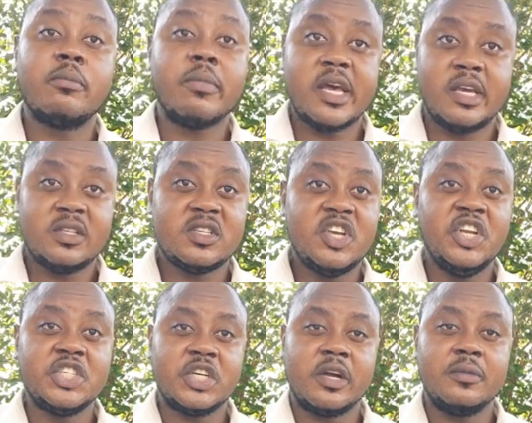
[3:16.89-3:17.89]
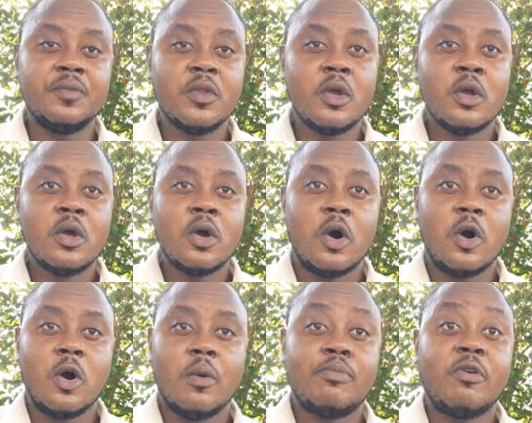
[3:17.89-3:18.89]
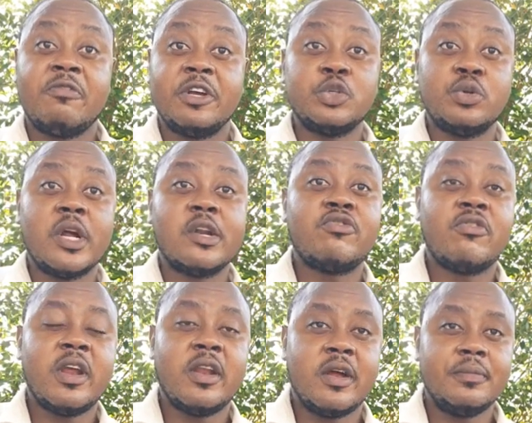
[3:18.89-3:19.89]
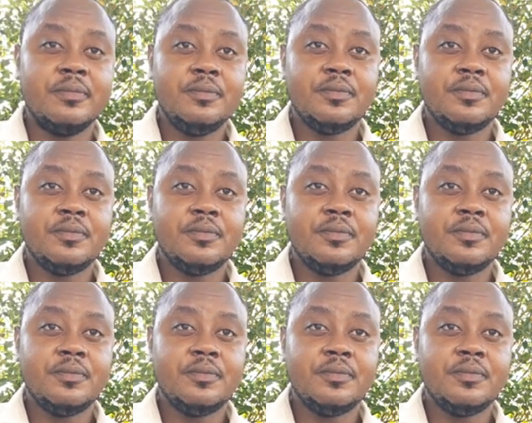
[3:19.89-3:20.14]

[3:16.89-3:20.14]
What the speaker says: by a teacher or professional trainer.